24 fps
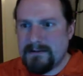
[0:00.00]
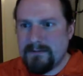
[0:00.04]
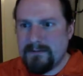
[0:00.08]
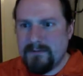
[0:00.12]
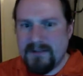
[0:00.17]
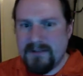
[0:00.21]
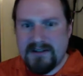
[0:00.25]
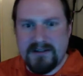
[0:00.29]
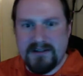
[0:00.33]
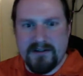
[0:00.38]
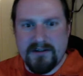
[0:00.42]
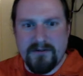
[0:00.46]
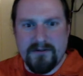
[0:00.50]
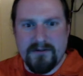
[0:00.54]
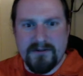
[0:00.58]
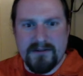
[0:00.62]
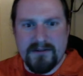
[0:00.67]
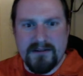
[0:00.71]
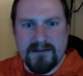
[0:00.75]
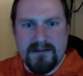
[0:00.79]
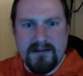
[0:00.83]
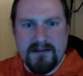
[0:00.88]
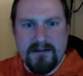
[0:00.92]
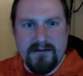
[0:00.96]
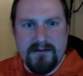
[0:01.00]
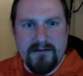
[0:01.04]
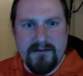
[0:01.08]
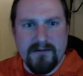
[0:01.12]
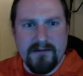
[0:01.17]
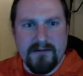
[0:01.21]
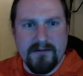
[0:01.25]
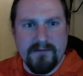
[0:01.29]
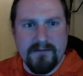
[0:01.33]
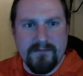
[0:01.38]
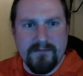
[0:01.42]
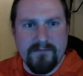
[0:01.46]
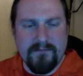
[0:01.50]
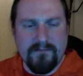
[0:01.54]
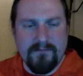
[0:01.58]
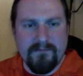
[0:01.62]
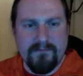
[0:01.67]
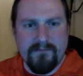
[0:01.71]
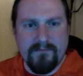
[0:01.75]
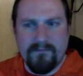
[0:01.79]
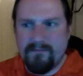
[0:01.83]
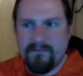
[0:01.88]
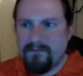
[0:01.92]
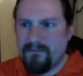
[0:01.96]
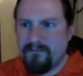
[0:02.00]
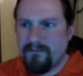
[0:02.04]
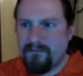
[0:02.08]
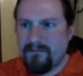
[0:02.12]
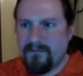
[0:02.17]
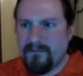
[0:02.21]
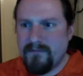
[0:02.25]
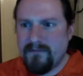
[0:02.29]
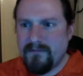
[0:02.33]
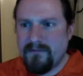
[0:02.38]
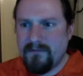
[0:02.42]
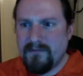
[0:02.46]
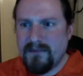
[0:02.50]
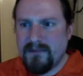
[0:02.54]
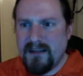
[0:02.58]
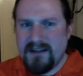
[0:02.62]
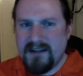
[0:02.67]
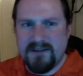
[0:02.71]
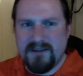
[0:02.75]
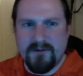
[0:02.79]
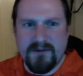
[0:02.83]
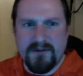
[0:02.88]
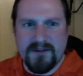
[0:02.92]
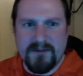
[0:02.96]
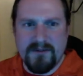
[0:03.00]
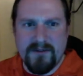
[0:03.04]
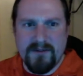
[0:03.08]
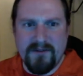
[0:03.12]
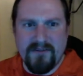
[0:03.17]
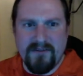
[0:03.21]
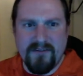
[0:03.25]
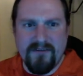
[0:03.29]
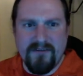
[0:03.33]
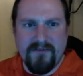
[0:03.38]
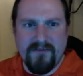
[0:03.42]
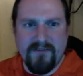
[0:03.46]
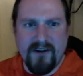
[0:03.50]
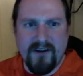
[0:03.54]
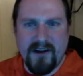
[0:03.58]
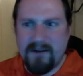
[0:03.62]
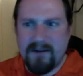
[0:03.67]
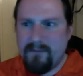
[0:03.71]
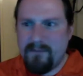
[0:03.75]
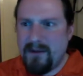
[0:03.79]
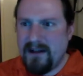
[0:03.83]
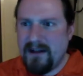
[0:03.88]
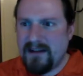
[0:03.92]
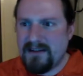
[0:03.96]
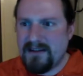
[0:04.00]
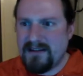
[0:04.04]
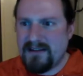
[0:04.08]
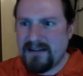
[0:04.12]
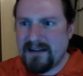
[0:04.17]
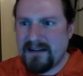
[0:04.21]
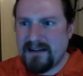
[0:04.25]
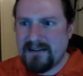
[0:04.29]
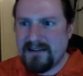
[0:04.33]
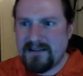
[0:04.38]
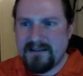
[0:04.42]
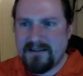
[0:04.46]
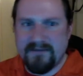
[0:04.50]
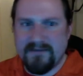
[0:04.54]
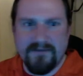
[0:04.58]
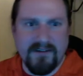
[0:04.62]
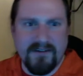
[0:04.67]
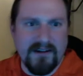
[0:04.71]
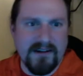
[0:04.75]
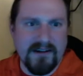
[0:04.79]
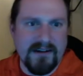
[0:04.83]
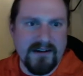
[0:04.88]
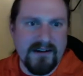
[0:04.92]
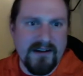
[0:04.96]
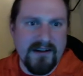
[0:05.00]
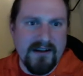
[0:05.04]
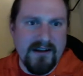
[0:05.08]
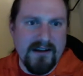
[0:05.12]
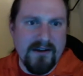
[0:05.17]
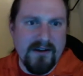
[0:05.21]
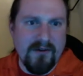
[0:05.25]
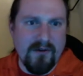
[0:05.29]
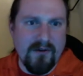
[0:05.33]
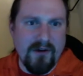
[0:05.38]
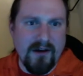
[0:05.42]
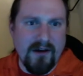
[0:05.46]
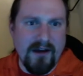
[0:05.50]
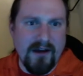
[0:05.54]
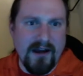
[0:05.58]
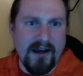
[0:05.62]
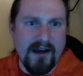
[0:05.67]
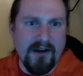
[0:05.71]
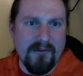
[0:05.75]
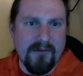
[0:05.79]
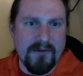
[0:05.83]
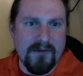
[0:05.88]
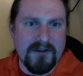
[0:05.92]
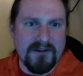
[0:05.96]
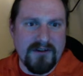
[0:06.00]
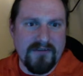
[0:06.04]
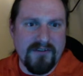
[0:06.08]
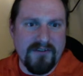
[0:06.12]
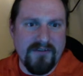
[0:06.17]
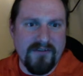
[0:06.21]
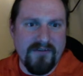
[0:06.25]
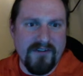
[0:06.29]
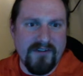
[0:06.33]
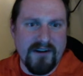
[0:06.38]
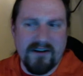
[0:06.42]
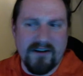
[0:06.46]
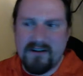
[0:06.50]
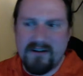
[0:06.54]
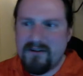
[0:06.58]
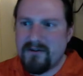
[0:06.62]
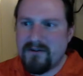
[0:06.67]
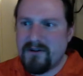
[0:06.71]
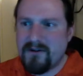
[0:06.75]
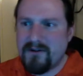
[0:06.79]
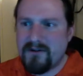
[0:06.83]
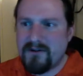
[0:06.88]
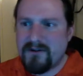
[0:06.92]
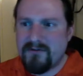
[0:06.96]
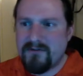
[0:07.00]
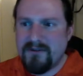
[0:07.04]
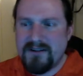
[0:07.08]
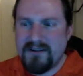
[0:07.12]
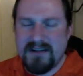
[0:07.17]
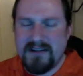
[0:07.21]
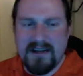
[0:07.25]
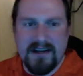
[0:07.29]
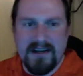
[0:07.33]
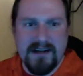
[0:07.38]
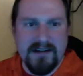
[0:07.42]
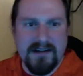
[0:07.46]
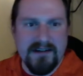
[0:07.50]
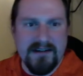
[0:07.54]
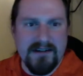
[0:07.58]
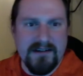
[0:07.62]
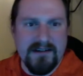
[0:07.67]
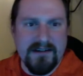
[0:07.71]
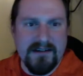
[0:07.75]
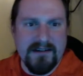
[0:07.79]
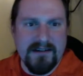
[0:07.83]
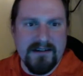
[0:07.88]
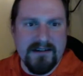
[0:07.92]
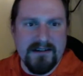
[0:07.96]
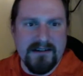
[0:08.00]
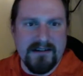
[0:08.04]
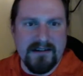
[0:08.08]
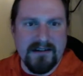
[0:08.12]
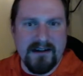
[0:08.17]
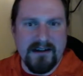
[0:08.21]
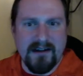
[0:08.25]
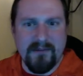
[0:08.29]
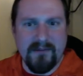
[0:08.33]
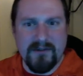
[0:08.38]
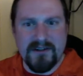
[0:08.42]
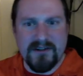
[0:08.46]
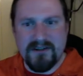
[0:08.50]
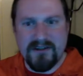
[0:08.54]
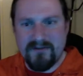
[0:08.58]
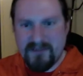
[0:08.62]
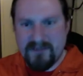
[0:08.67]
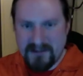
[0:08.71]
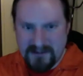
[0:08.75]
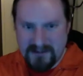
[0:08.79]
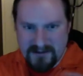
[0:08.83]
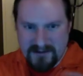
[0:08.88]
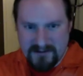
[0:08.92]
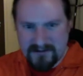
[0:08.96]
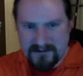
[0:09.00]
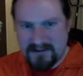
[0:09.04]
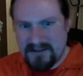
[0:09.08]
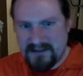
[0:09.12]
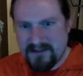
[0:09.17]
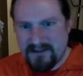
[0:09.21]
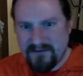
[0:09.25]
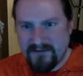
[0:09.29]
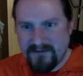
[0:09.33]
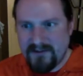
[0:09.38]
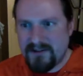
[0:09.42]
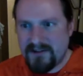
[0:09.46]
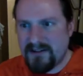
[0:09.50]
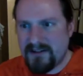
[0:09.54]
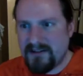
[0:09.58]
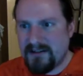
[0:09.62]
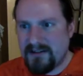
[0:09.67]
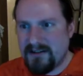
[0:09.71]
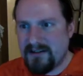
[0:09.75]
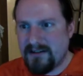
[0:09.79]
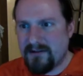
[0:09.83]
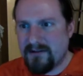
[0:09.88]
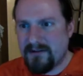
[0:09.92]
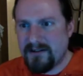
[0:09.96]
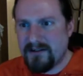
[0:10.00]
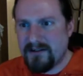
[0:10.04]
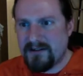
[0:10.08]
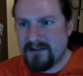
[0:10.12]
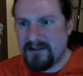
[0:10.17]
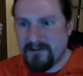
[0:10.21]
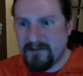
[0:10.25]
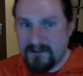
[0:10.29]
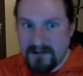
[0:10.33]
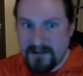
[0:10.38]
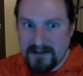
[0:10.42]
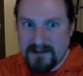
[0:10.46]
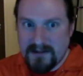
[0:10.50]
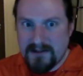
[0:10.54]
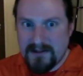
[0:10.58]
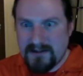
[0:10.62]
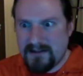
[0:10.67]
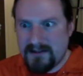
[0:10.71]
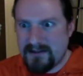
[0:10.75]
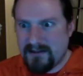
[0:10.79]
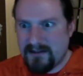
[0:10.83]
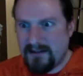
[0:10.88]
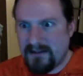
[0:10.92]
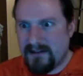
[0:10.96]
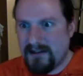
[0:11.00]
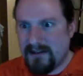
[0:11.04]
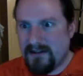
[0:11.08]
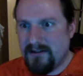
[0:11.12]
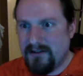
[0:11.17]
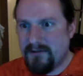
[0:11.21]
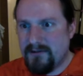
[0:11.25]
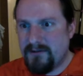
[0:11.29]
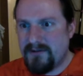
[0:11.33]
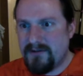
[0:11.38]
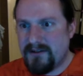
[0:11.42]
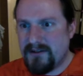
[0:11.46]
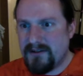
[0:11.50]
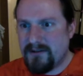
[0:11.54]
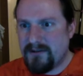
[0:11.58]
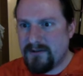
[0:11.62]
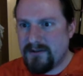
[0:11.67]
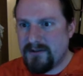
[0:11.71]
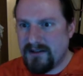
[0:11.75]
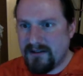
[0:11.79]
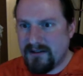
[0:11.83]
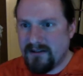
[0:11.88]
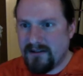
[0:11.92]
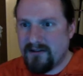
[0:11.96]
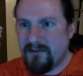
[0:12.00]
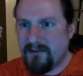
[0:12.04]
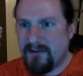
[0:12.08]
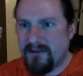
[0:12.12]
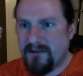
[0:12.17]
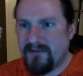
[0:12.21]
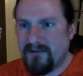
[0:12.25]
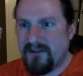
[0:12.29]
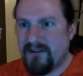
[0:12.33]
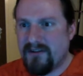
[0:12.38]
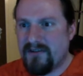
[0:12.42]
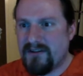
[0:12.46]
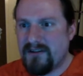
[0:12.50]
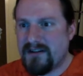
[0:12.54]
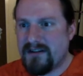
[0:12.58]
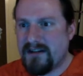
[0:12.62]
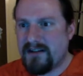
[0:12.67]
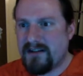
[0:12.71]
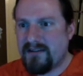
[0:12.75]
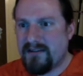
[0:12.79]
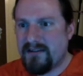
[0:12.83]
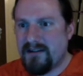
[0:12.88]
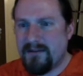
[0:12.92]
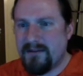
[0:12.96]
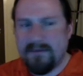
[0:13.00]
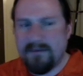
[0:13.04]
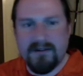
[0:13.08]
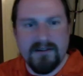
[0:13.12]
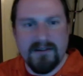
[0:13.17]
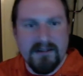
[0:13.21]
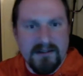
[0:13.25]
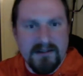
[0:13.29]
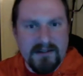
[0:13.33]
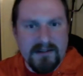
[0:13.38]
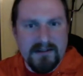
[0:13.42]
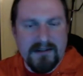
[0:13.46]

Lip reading: midtones there. It's always a bit of a fine balancing act to find how much of the figure you're going to retain and how much of it you're inadvertently going to slightly lose. There's always a little bit of give and take there, but